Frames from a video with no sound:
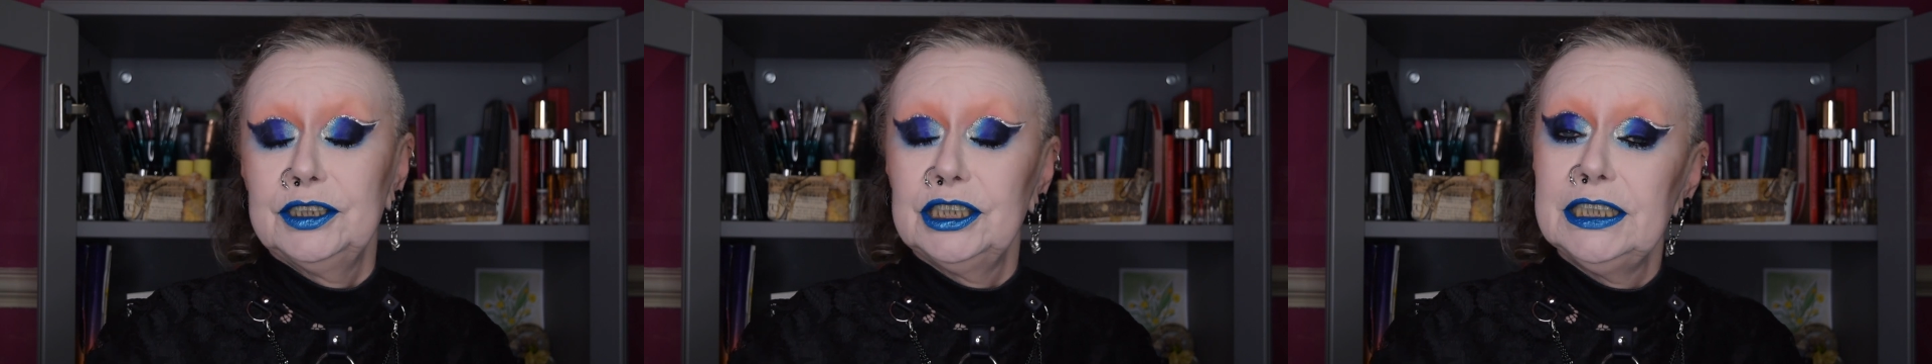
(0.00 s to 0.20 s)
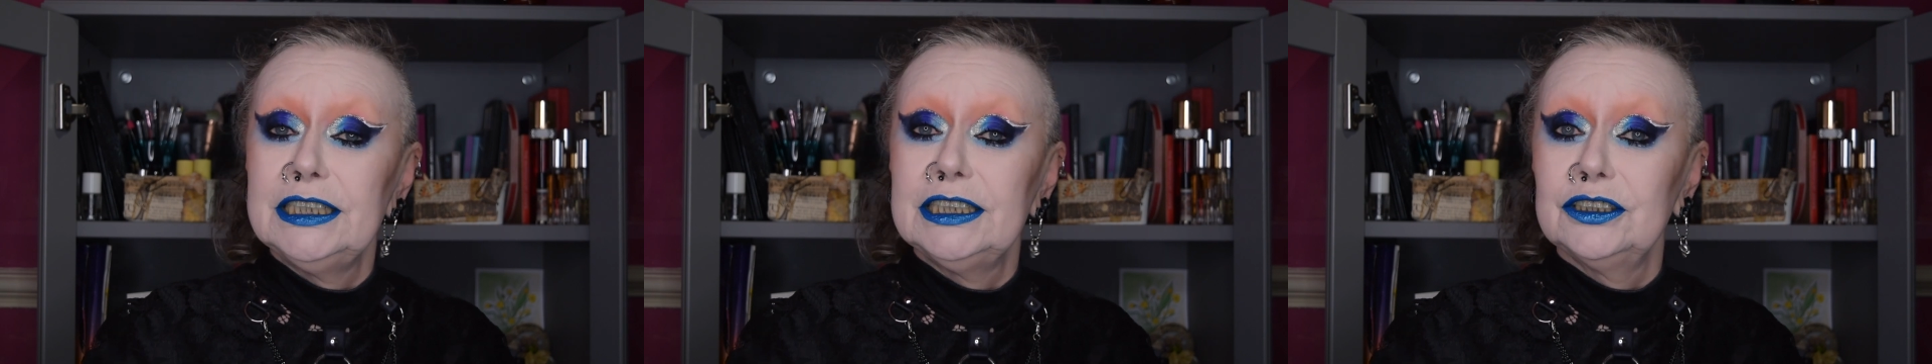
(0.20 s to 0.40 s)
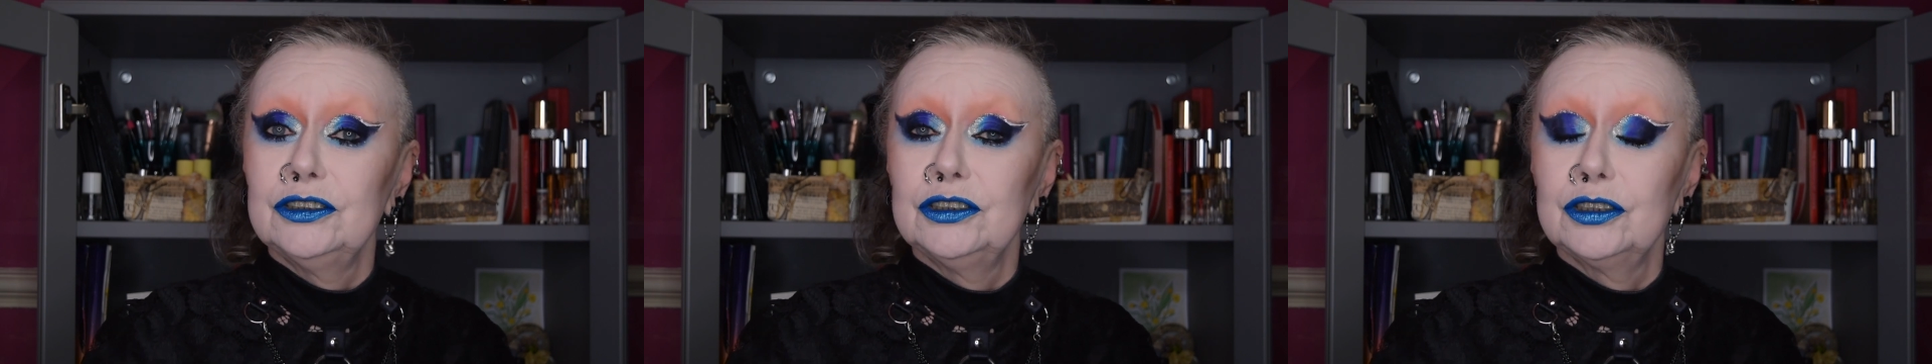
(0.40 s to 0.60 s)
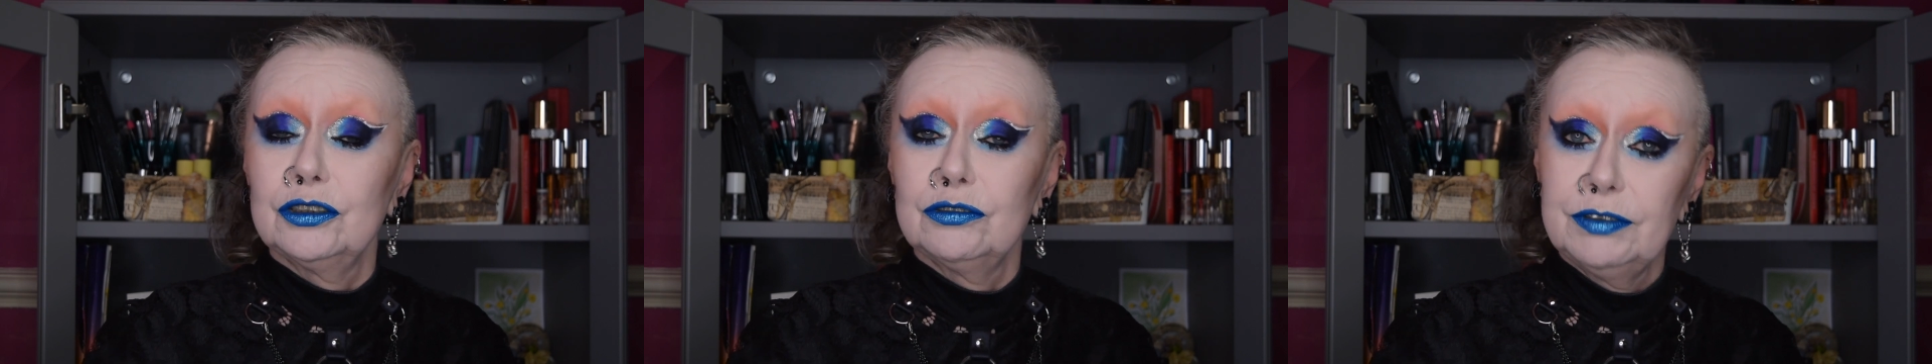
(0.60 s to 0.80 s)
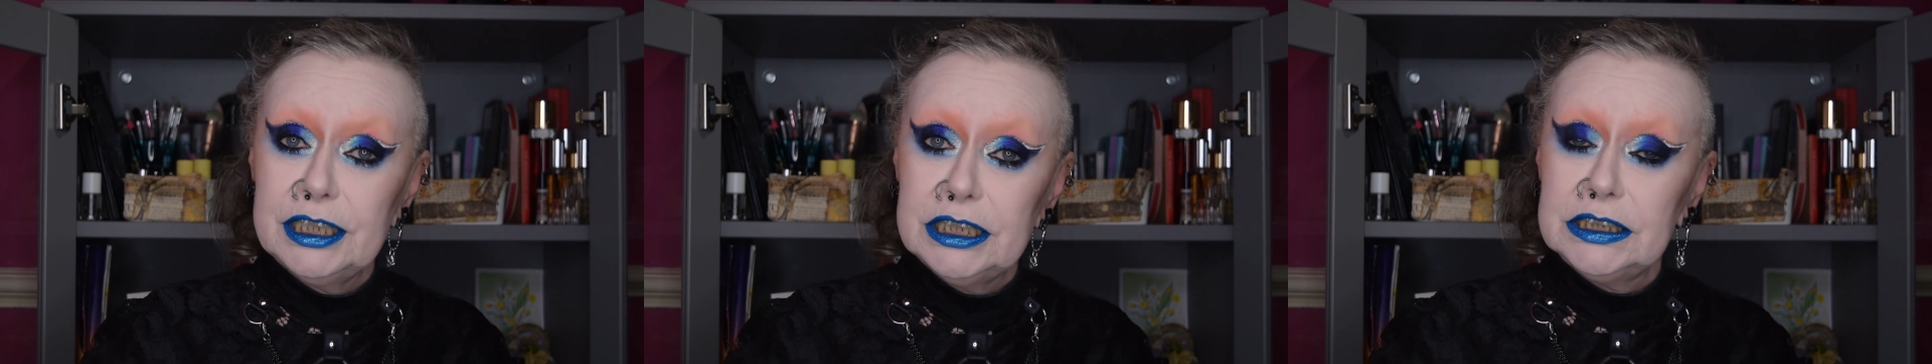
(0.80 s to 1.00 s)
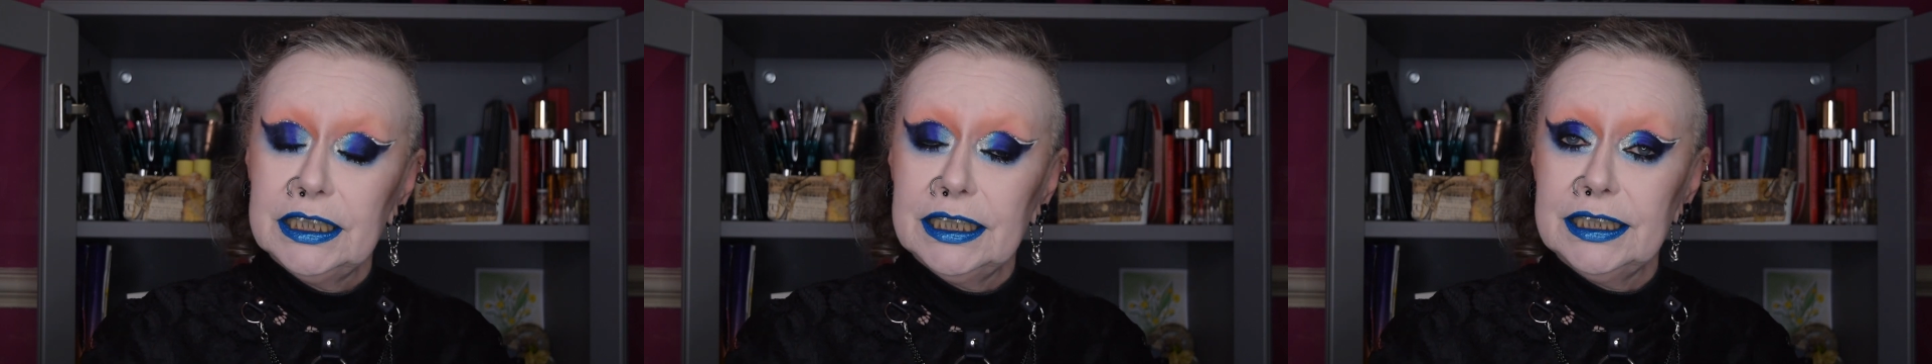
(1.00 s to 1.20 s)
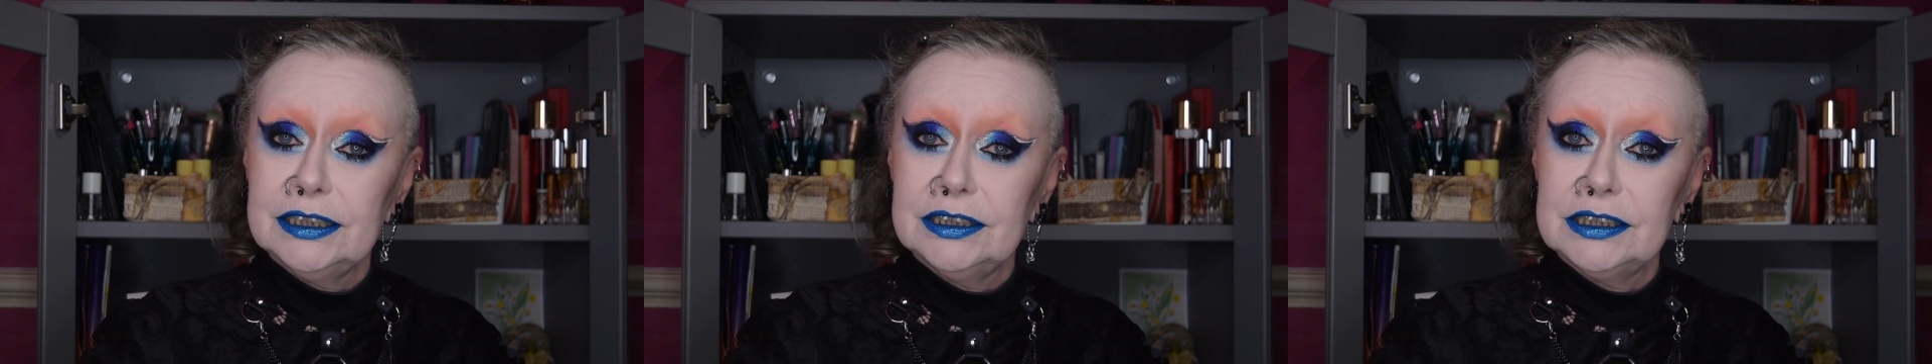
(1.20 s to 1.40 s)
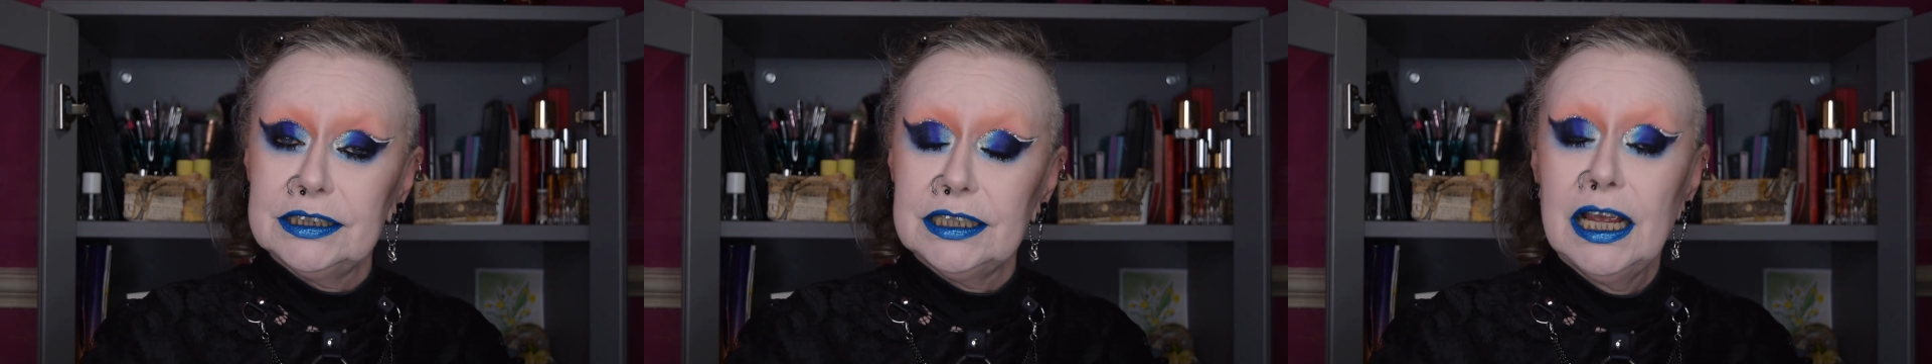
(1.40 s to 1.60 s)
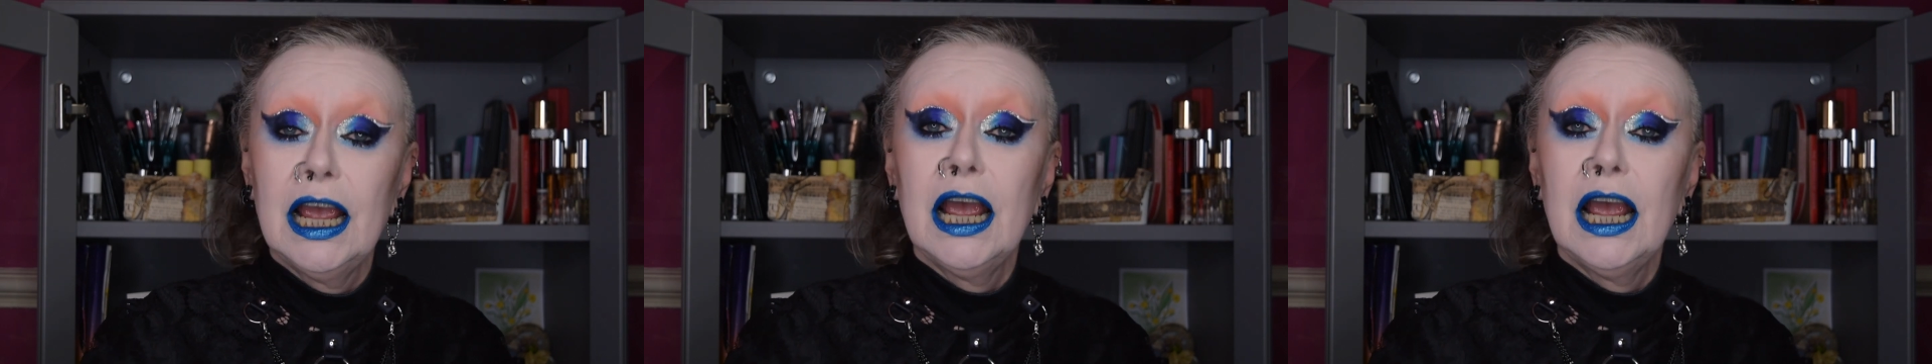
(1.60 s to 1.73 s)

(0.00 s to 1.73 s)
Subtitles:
season's greetings.